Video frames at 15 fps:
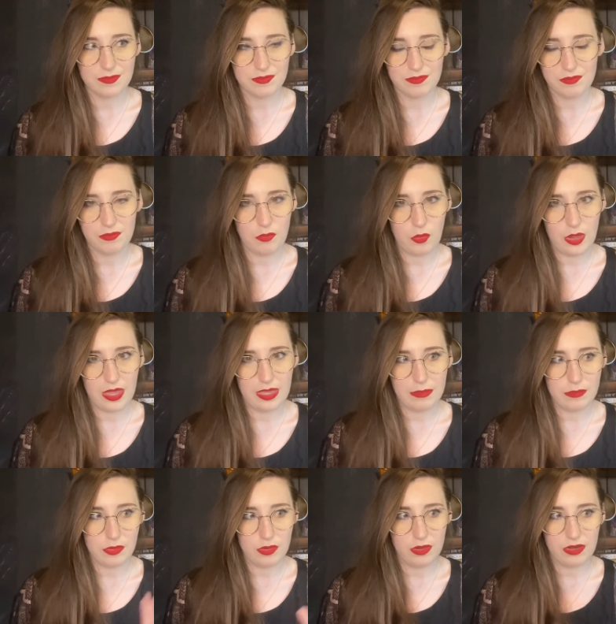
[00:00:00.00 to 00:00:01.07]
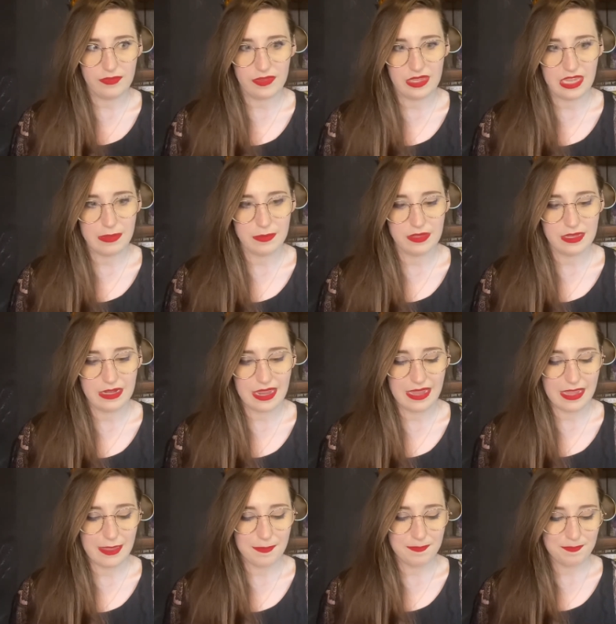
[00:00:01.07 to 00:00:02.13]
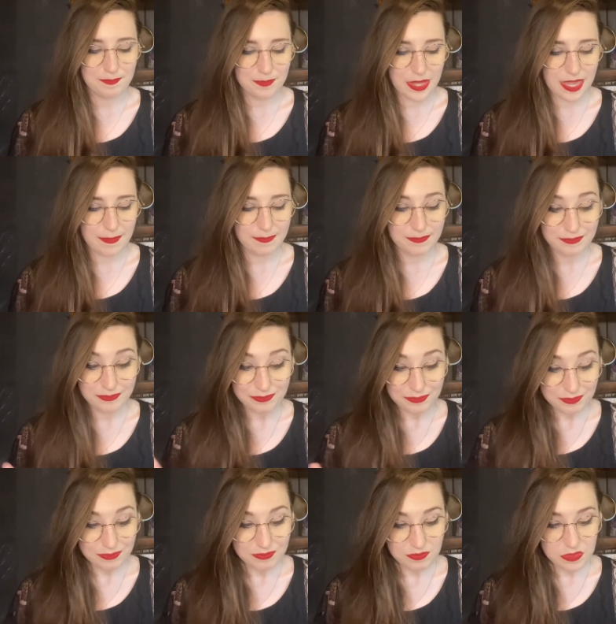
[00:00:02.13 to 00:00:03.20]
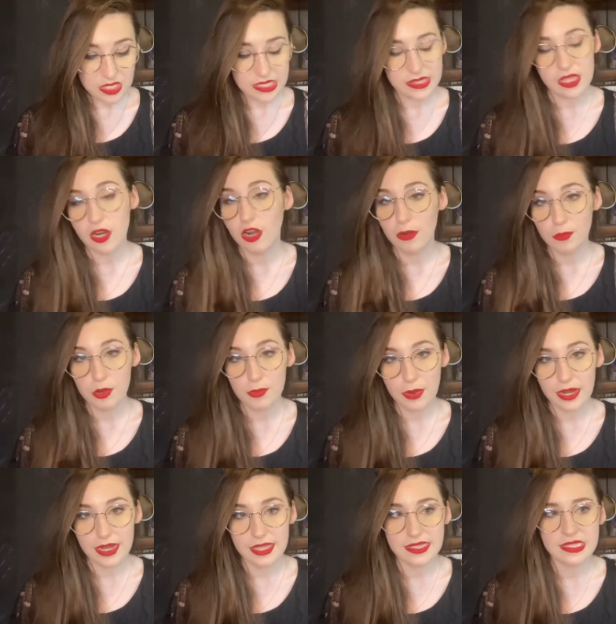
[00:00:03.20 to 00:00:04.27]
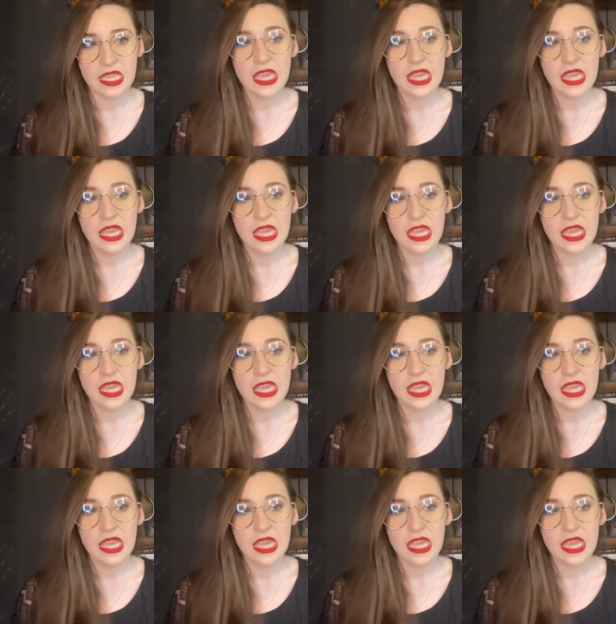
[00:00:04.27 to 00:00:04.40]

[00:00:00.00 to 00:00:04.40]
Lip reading: way more of a gamer than I am. But there are more products.